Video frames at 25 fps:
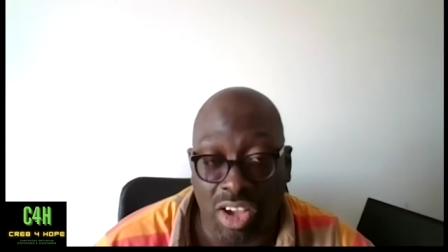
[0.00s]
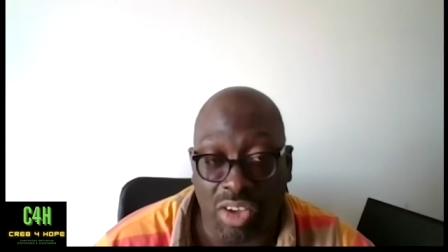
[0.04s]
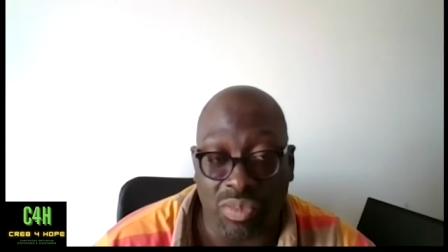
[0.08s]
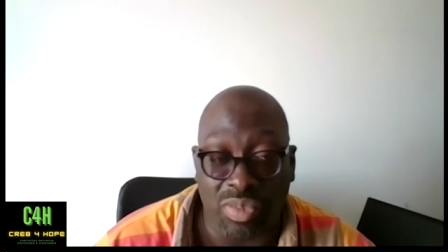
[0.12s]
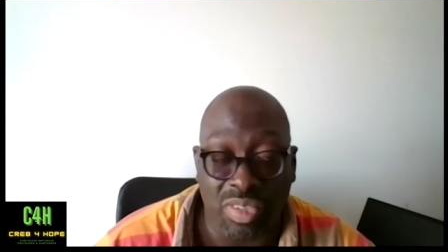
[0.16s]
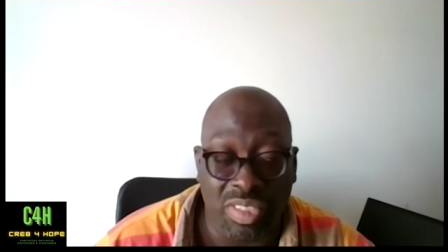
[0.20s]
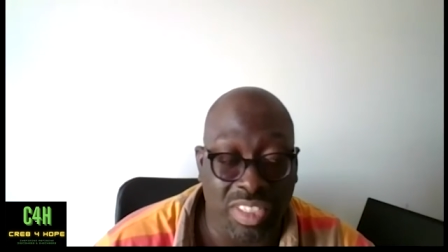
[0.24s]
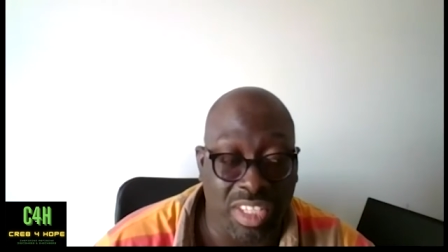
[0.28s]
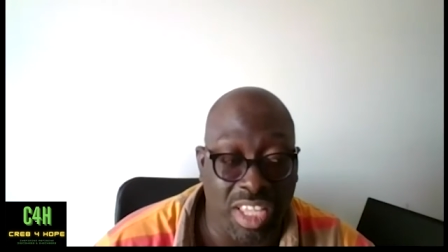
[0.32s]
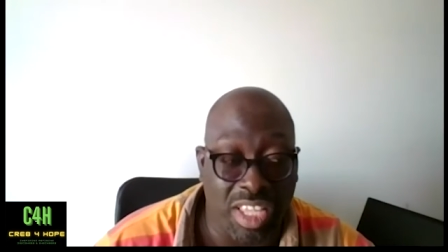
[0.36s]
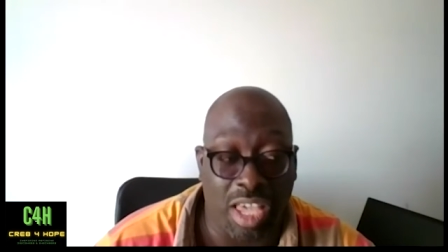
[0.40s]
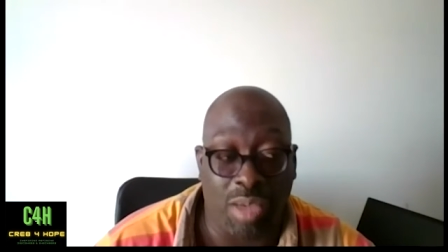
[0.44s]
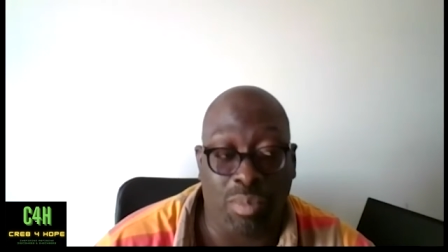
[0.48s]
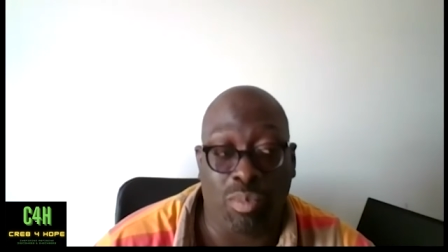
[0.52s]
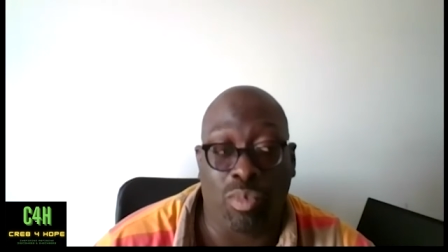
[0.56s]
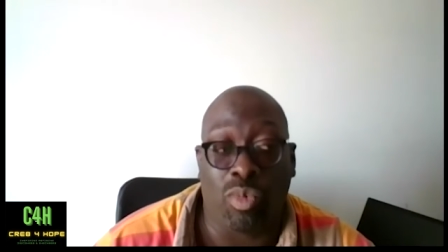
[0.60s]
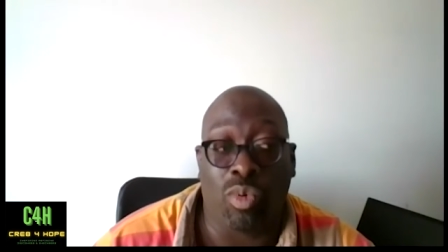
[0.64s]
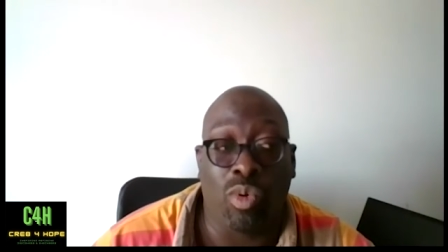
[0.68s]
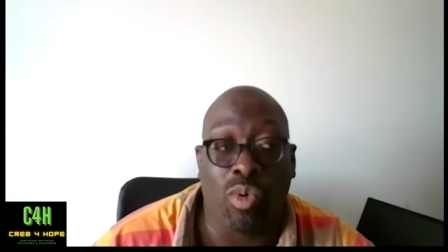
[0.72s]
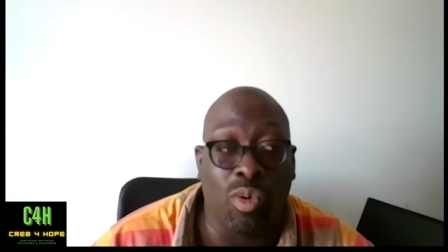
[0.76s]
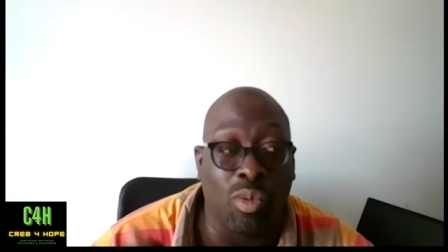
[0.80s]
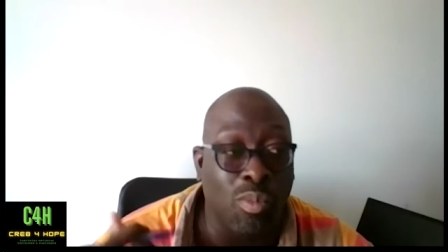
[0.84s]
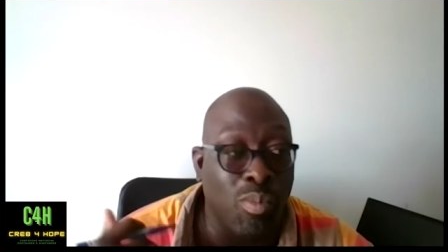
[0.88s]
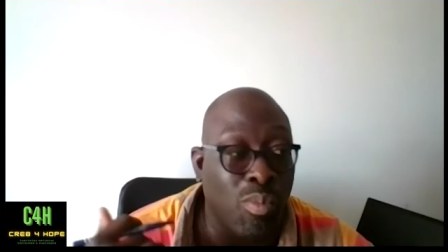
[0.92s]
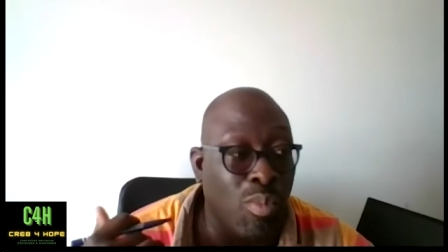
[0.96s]
of STEM,
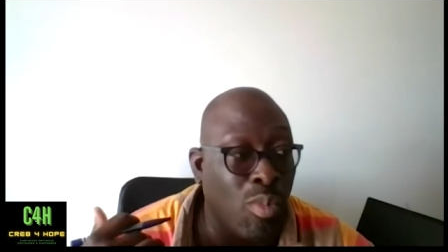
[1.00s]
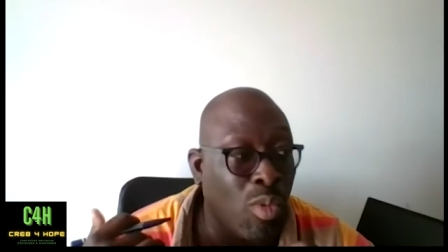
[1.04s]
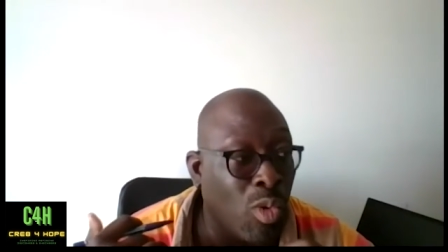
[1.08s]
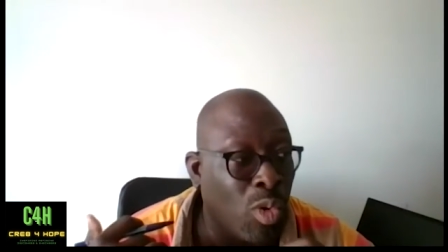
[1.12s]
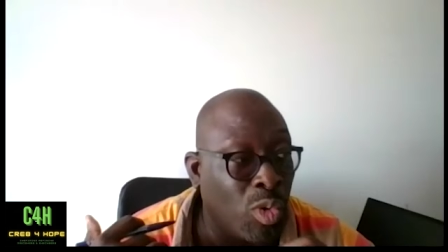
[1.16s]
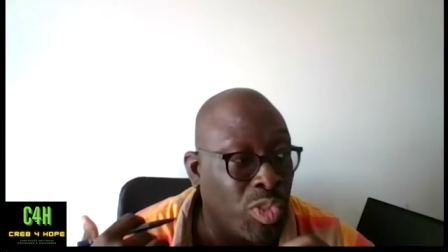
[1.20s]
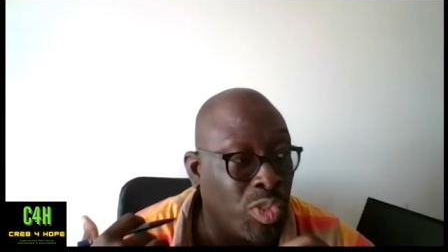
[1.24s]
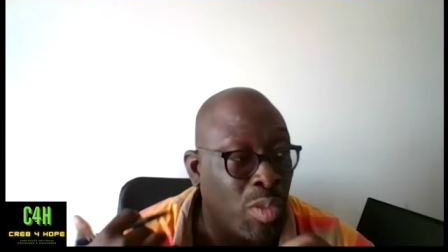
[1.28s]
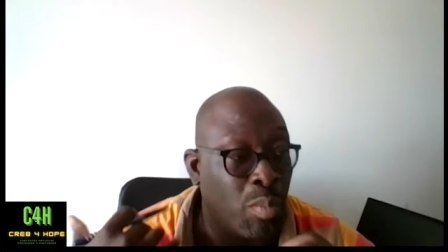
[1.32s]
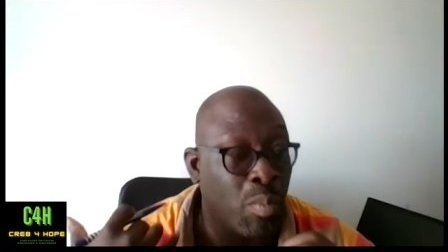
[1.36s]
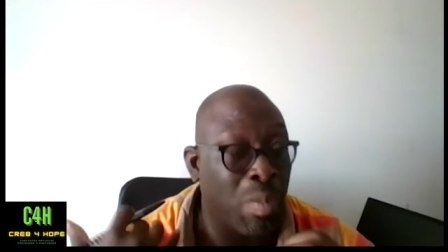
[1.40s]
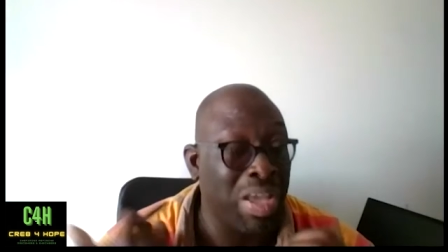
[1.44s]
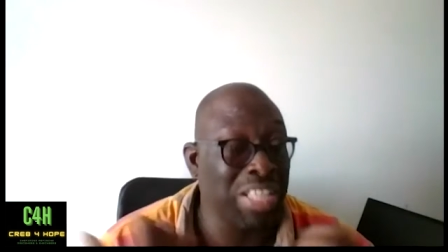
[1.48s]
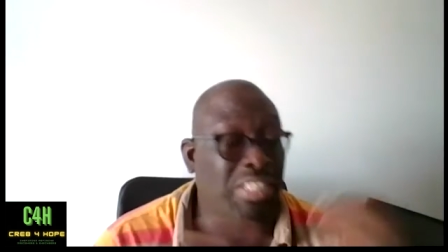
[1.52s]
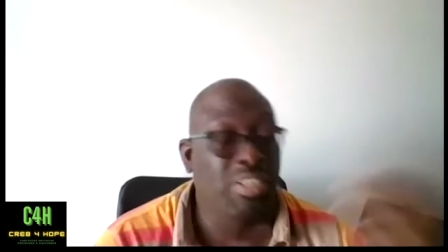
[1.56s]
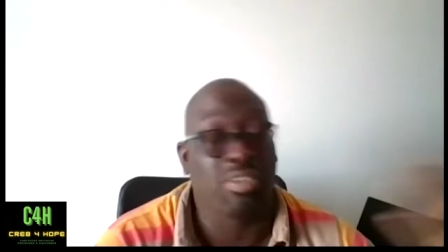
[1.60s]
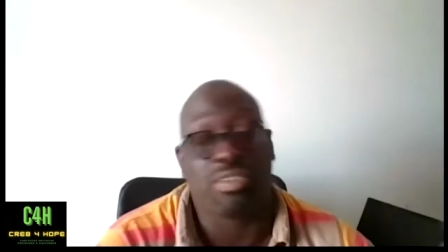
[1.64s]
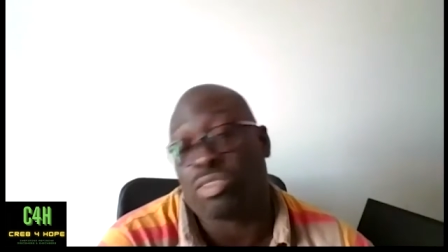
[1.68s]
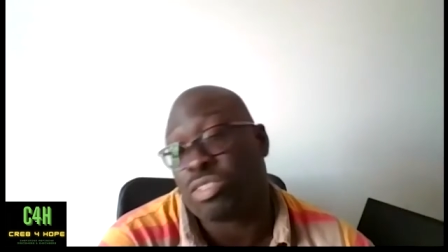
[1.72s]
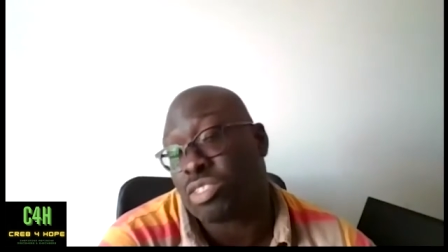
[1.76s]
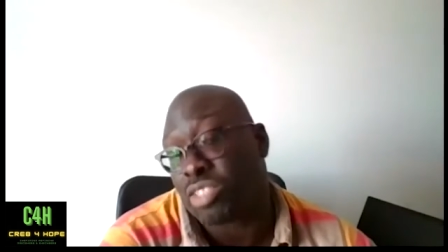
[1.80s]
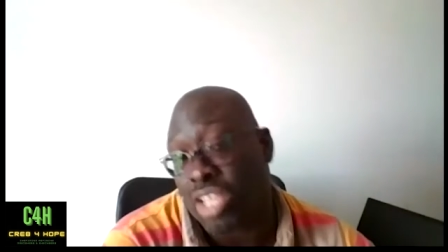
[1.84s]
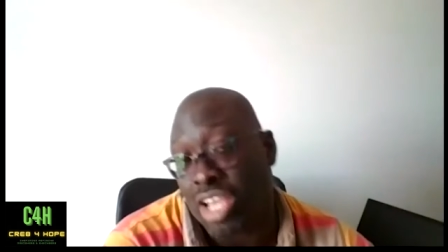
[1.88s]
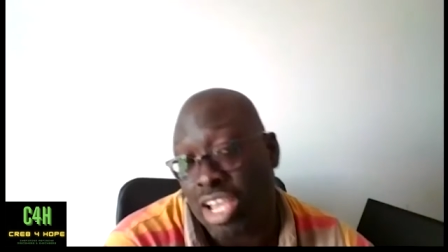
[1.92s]
or more the medical